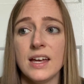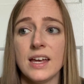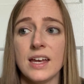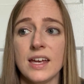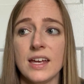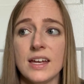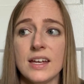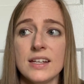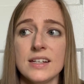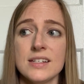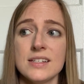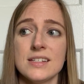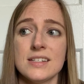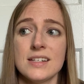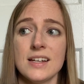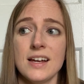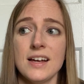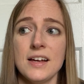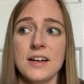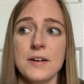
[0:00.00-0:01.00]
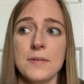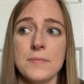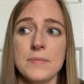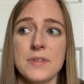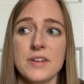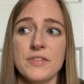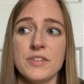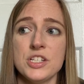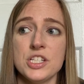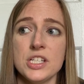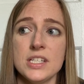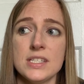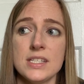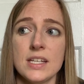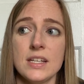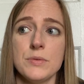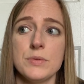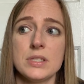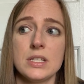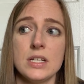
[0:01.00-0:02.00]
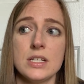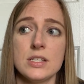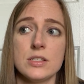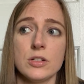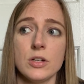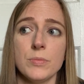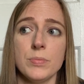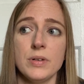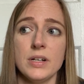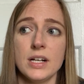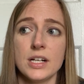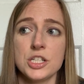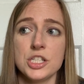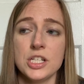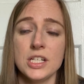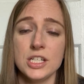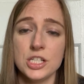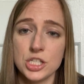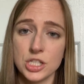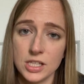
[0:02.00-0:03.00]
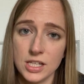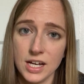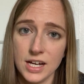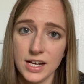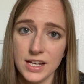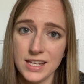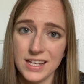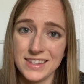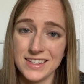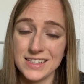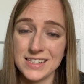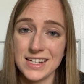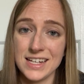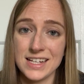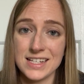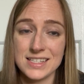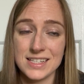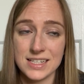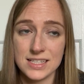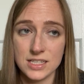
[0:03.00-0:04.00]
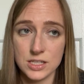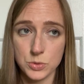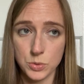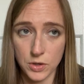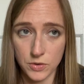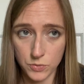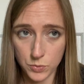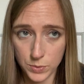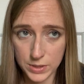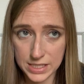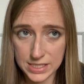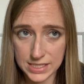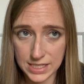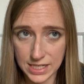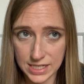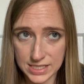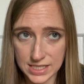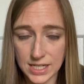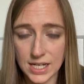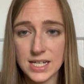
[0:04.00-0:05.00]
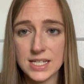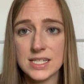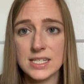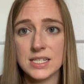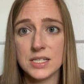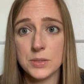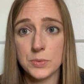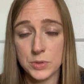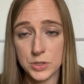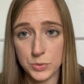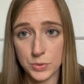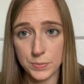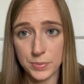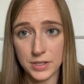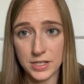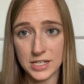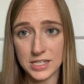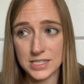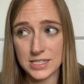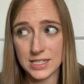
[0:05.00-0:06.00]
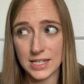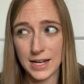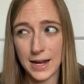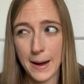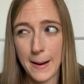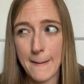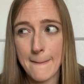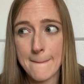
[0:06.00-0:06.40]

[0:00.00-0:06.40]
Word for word: And they originally said it was going to start production in July and then take 6 to 12 weeks to get to us, which would put us like